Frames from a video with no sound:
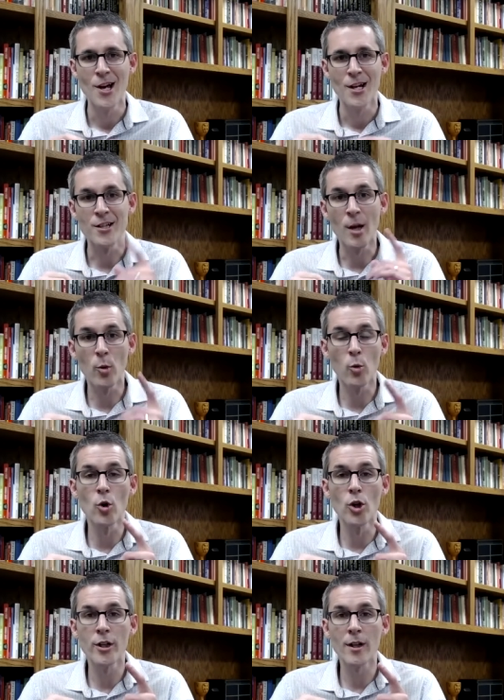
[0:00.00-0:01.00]
Number
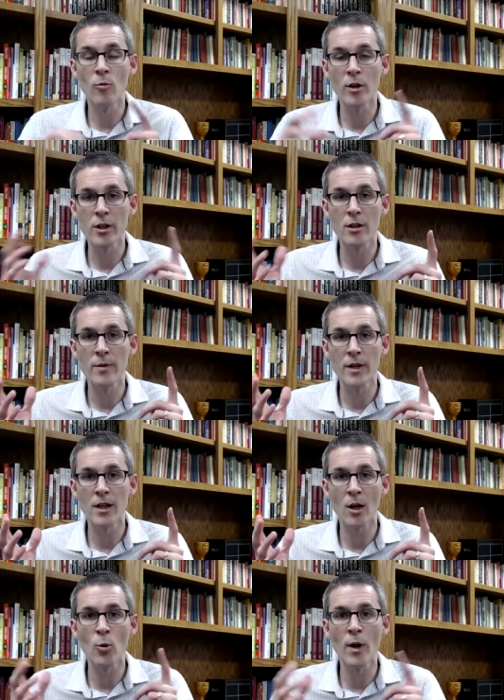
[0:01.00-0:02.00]
one, I want you to be
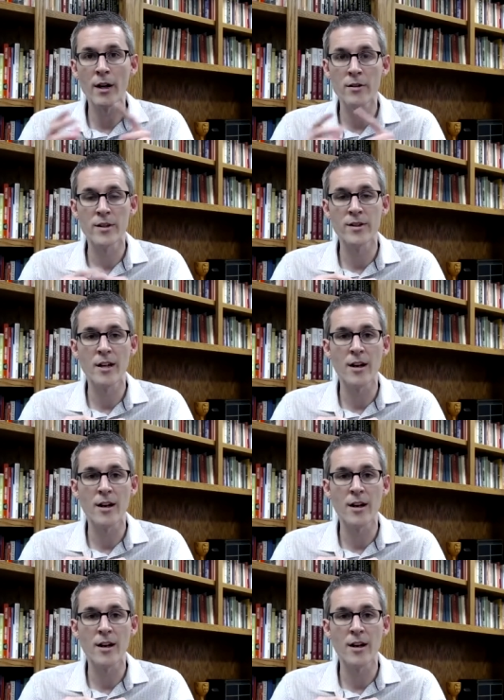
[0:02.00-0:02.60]
aware that there